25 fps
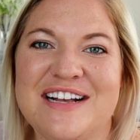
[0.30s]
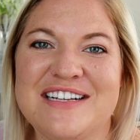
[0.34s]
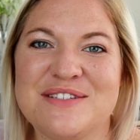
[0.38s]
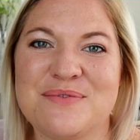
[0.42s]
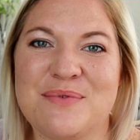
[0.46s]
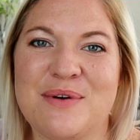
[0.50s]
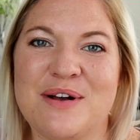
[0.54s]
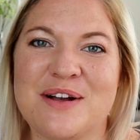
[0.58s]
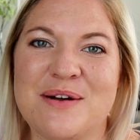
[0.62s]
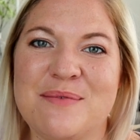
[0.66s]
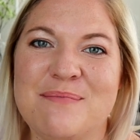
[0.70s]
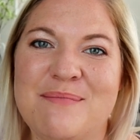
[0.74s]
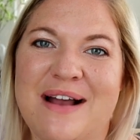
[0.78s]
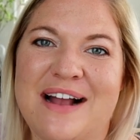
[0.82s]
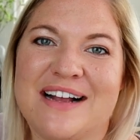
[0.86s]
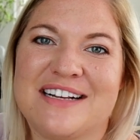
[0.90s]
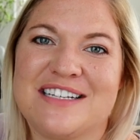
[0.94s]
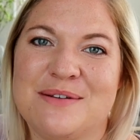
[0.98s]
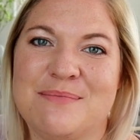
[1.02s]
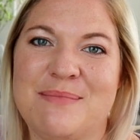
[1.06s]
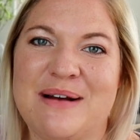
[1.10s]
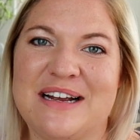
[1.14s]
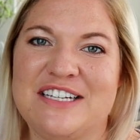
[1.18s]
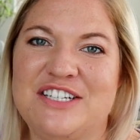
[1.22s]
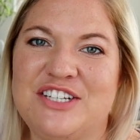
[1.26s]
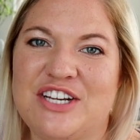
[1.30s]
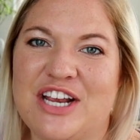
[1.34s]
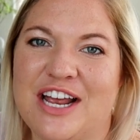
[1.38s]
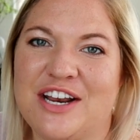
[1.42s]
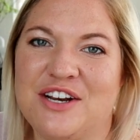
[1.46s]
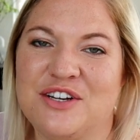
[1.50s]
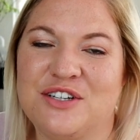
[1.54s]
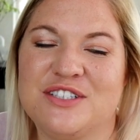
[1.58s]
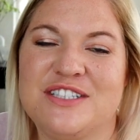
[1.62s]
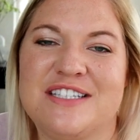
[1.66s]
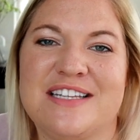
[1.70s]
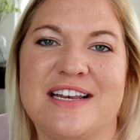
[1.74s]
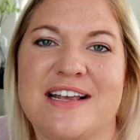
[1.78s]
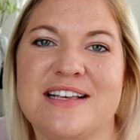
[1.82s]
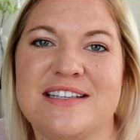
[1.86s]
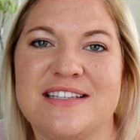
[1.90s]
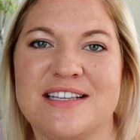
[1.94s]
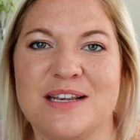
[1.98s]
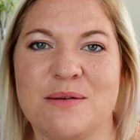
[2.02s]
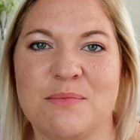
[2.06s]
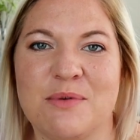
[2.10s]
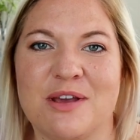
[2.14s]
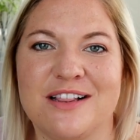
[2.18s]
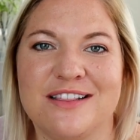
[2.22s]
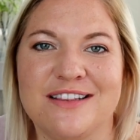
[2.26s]
guys, welcome back to my channel. Today is
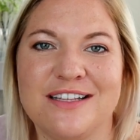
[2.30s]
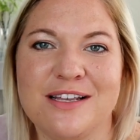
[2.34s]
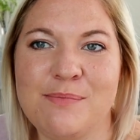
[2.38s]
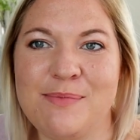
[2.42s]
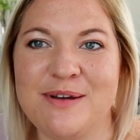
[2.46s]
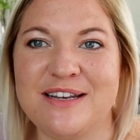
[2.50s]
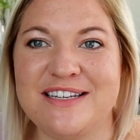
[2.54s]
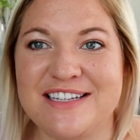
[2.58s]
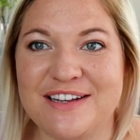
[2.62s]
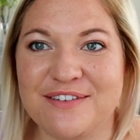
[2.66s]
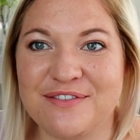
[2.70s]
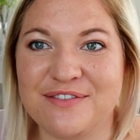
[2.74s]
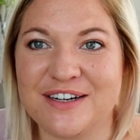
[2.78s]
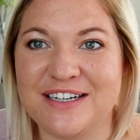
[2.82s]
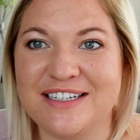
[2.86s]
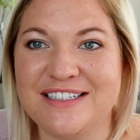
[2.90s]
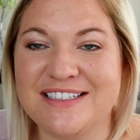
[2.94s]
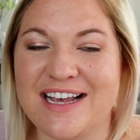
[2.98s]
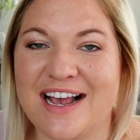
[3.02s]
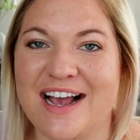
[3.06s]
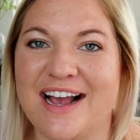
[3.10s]
gonna be a little bit different.